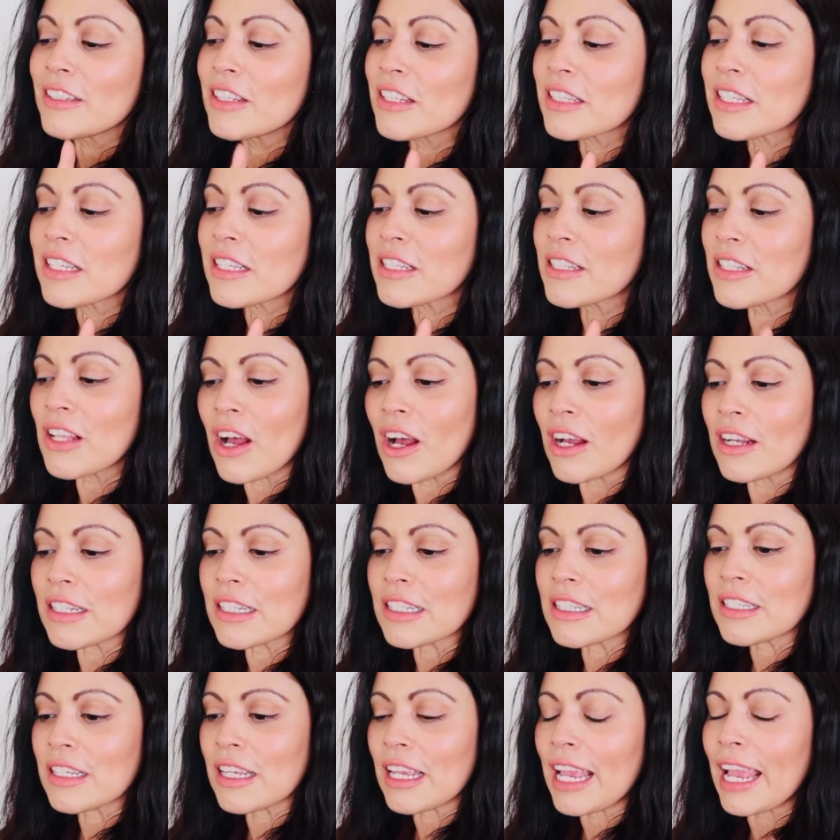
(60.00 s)
this is
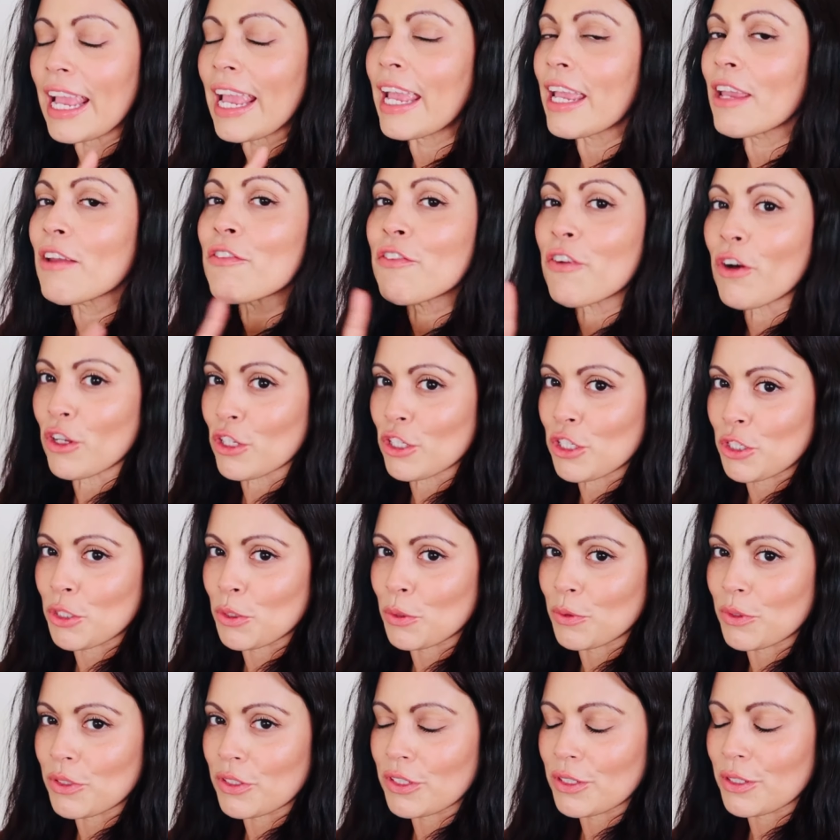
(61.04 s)
not a fall
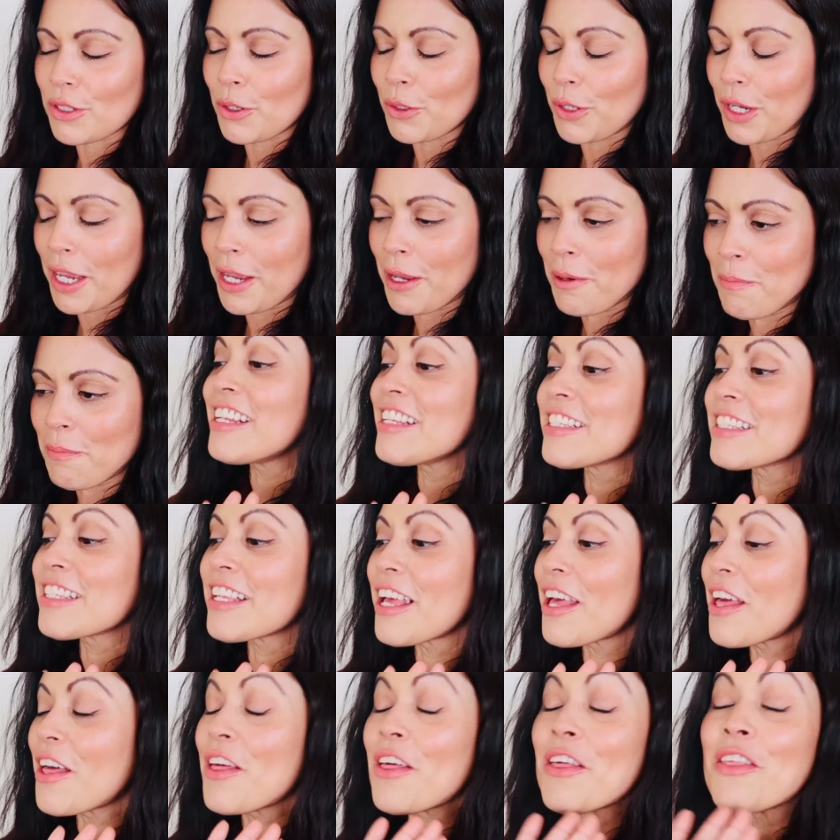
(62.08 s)
suit, okay? It is
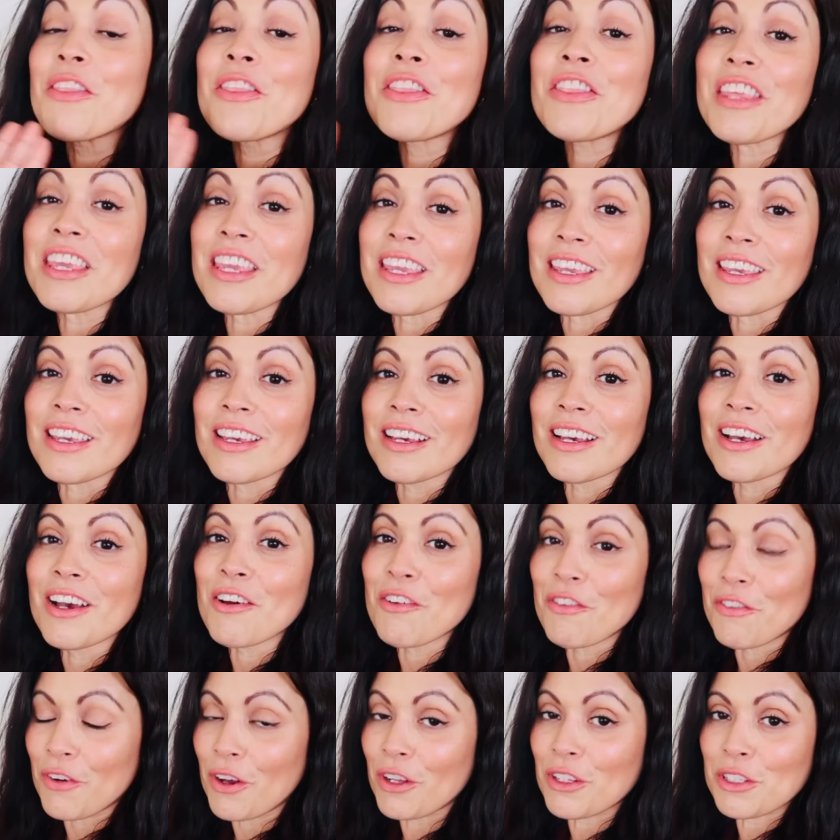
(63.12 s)
the
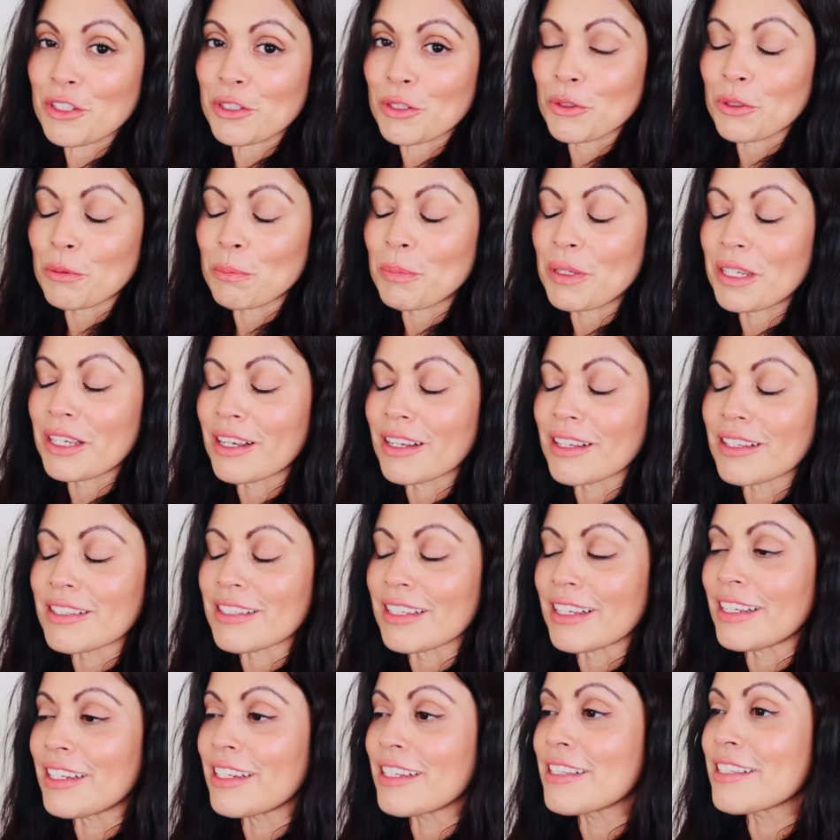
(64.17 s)
fall suit because
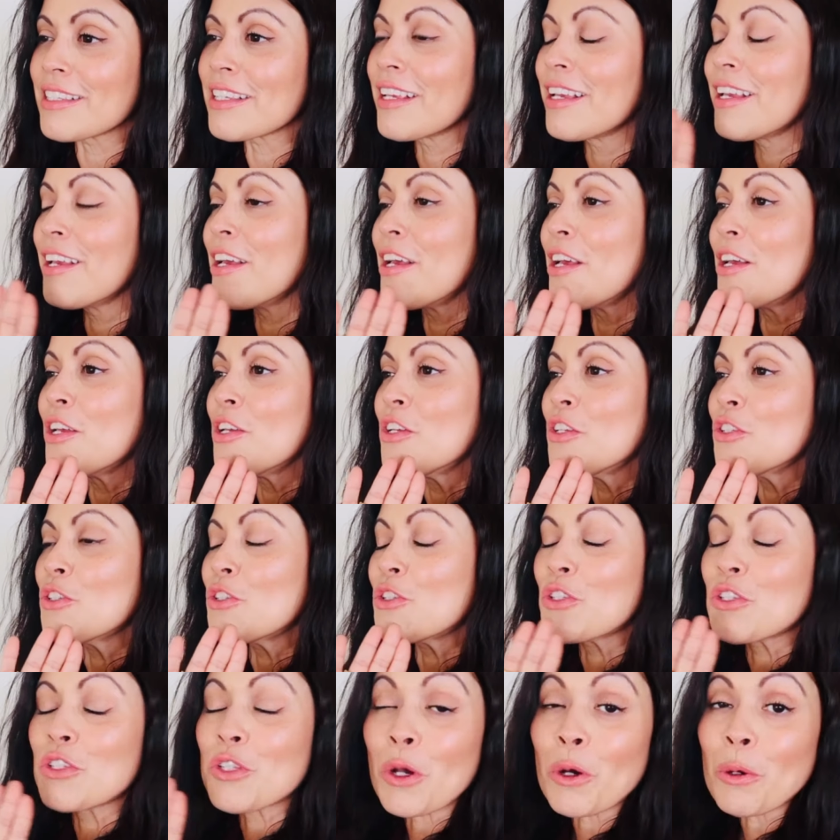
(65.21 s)
it is
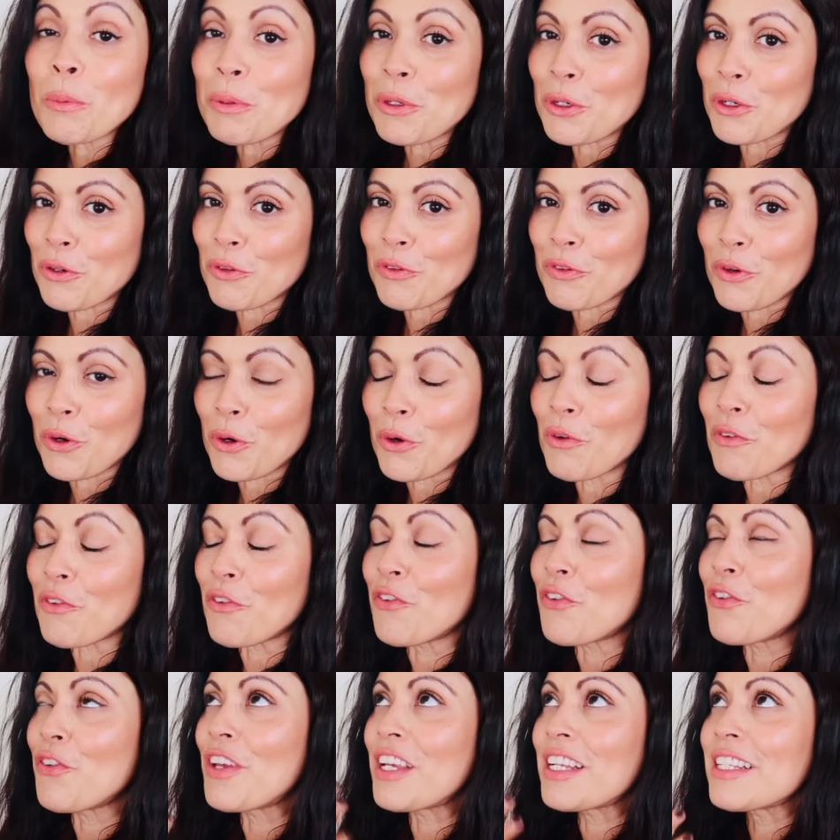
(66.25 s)
so beautiful,
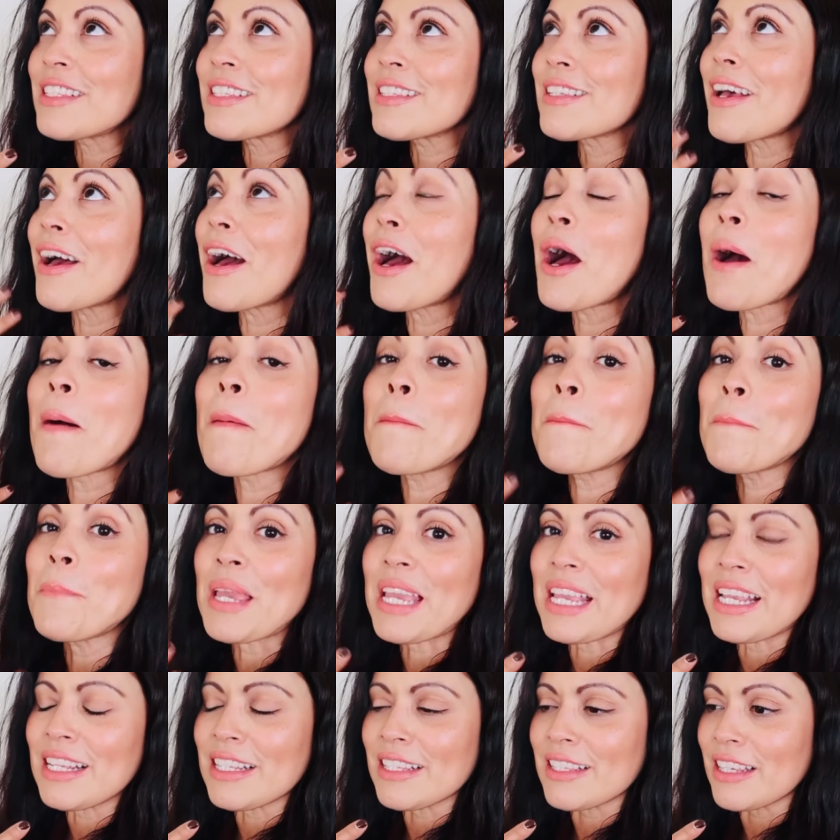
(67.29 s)
fits
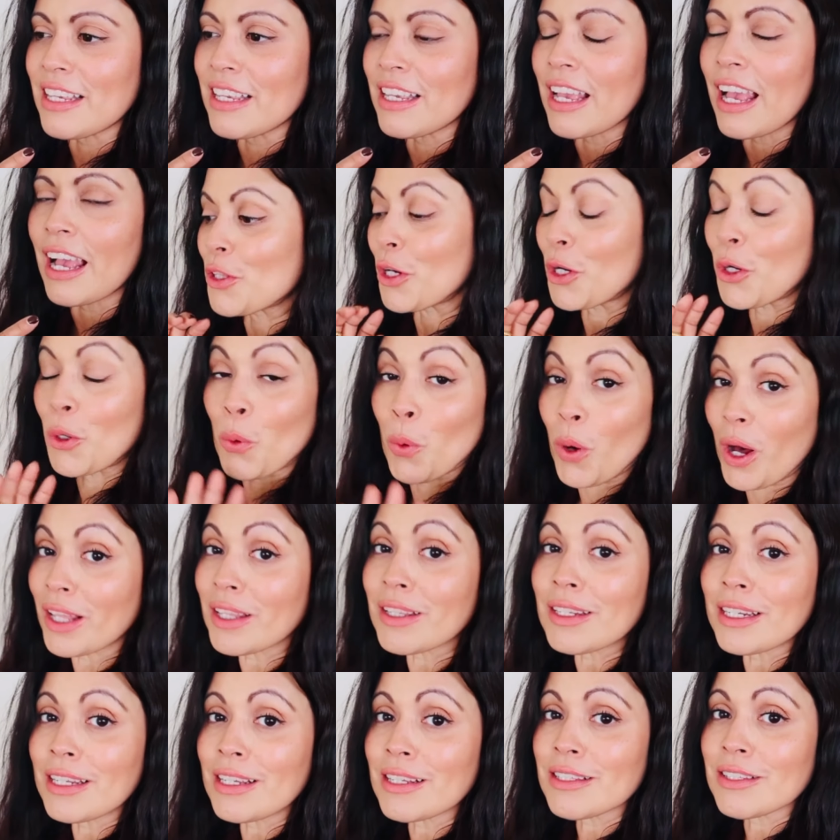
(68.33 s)
amazing, the
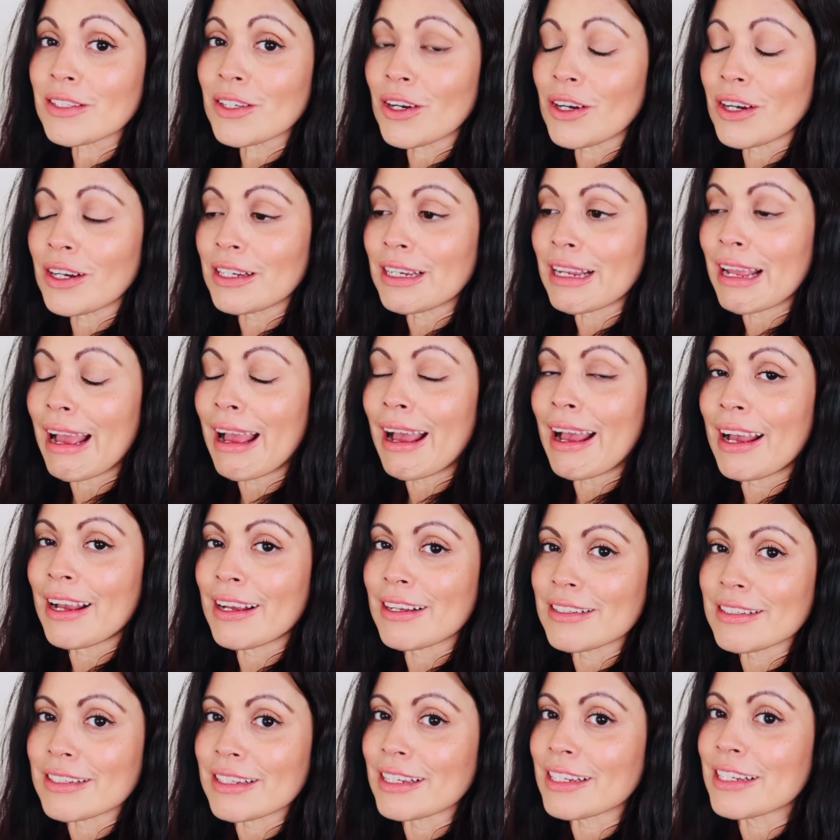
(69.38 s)
quality is good,
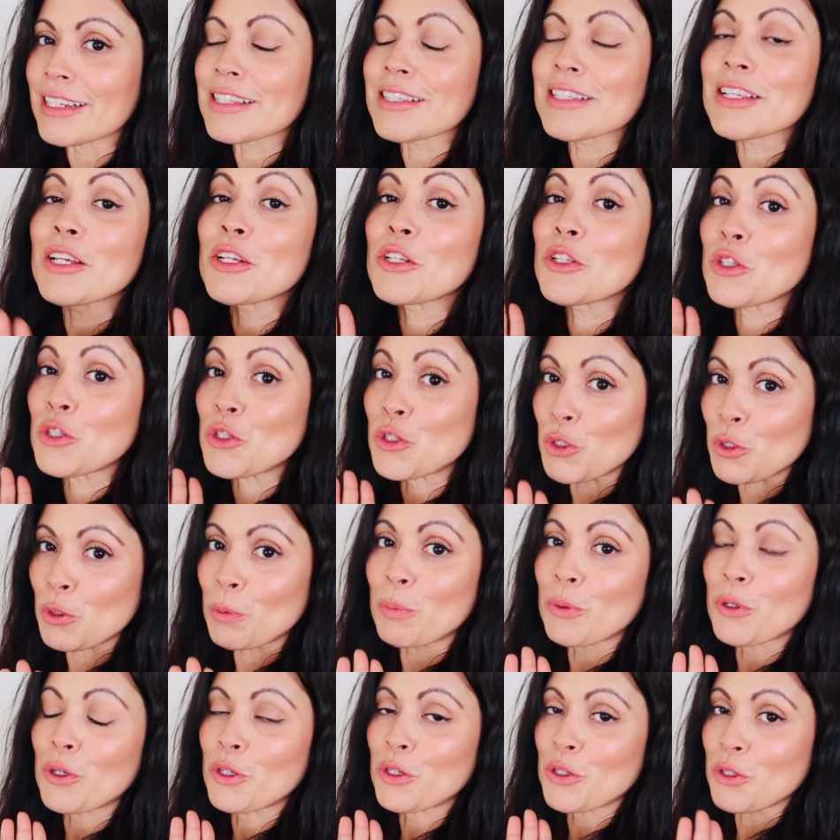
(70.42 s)
and it is
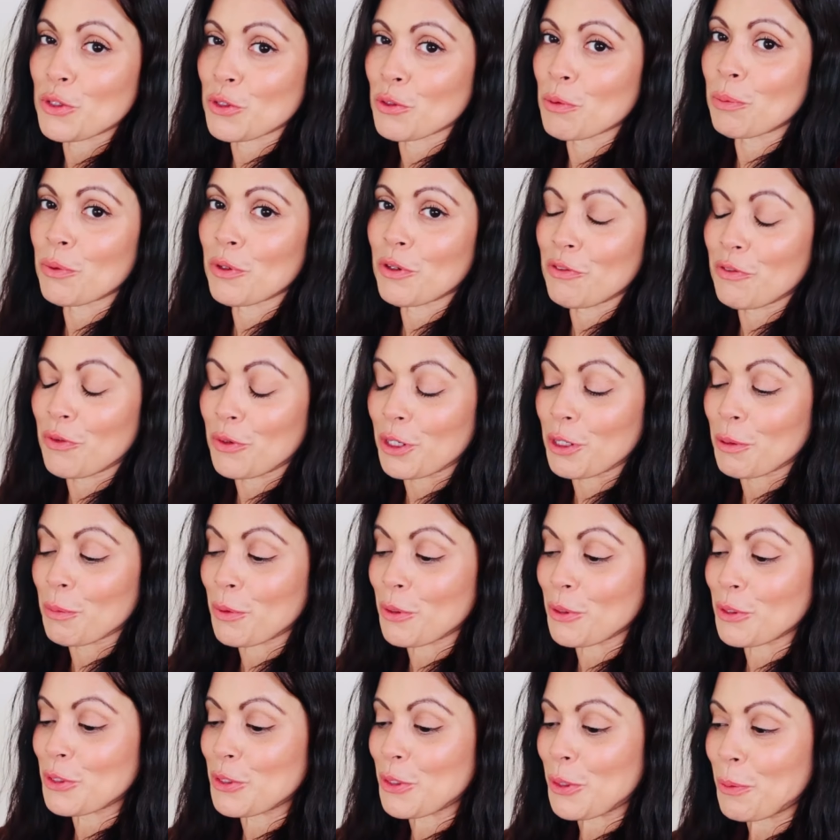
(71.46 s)
super
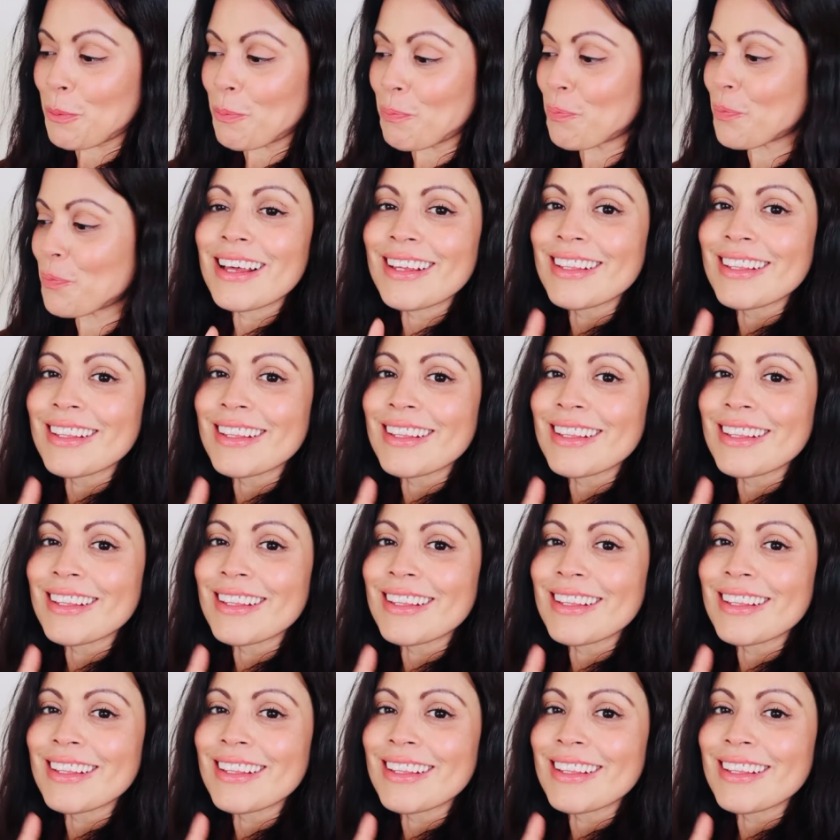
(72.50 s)
affordable. So